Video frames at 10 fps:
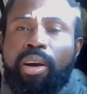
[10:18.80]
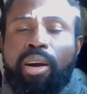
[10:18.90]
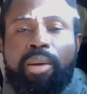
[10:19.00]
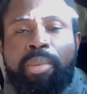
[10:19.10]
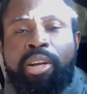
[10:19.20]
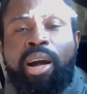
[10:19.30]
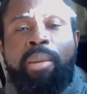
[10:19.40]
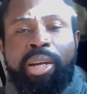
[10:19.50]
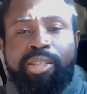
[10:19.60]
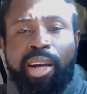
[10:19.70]
um on
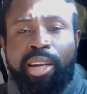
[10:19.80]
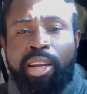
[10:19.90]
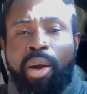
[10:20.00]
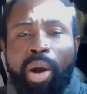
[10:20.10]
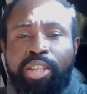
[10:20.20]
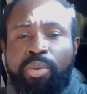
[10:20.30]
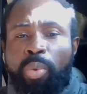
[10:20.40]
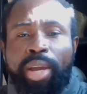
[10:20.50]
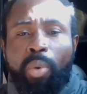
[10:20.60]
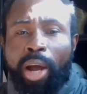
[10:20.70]
Amazon and I watch it
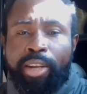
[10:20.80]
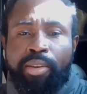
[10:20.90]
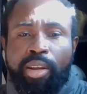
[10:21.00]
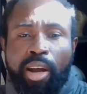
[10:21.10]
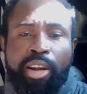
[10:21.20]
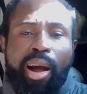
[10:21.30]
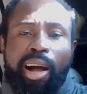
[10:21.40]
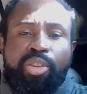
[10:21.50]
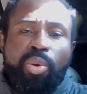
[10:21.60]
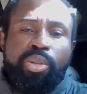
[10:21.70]
rewind. And I
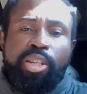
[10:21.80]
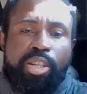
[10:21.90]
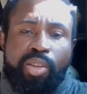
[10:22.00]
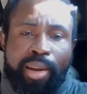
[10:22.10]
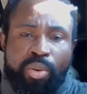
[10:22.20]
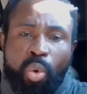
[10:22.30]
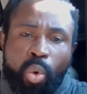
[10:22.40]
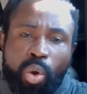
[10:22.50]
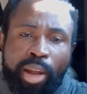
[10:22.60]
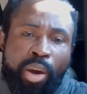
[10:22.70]
also did this on
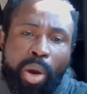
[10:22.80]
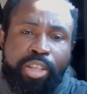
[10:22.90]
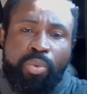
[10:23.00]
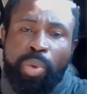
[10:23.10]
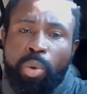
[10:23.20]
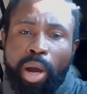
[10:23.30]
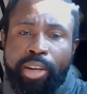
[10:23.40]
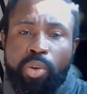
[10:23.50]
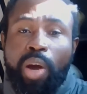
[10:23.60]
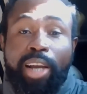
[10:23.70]
Google and I watch it
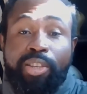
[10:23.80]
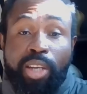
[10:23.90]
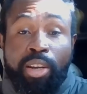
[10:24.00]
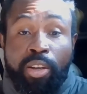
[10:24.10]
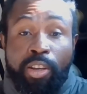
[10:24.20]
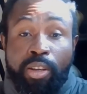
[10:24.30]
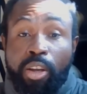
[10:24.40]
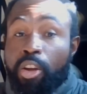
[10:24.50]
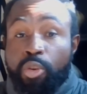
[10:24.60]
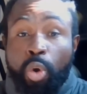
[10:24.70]
rewind. Did I say nothing?
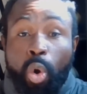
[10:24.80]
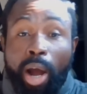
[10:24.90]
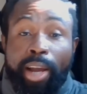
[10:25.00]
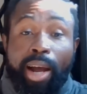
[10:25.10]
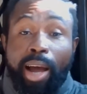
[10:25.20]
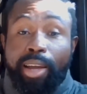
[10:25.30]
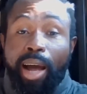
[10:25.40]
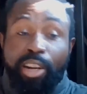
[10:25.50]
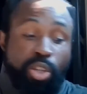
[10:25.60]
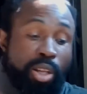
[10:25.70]
No, I, I
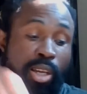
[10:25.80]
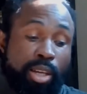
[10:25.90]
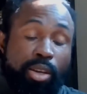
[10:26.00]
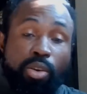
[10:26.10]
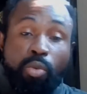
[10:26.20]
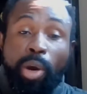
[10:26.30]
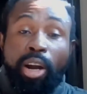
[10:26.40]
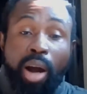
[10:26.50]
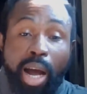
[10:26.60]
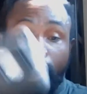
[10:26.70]
actually
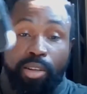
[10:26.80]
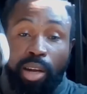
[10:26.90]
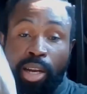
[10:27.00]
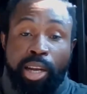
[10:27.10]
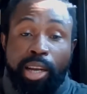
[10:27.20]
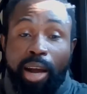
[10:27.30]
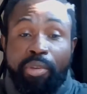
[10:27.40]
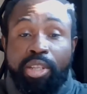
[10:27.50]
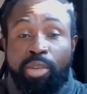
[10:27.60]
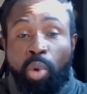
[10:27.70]
recorded, and I did
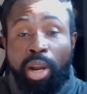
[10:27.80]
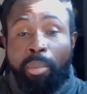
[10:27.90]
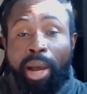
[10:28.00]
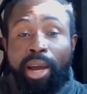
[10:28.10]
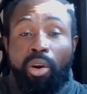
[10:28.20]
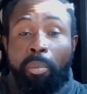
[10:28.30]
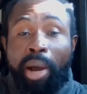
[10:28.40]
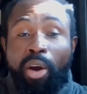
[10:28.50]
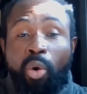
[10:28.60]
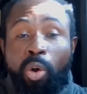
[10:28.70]
have it in one of my,
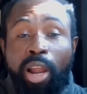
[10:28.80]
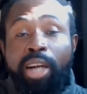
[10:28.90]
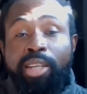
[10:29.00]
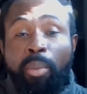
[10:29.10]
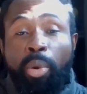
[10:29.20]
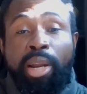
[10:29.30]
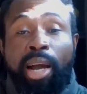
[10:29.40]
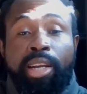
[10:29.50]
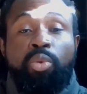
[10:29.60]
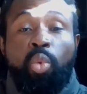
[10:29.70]
my old laptop when
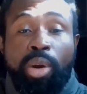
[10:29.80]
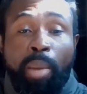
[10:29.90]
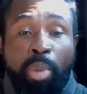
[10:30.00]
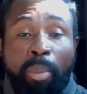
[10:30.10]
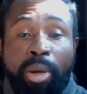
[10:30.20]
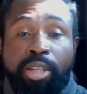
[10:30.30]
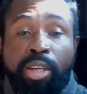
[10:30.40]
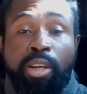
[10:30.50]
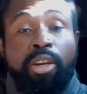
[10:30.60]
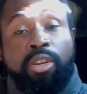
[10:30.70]
I did own a
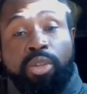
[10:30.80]
property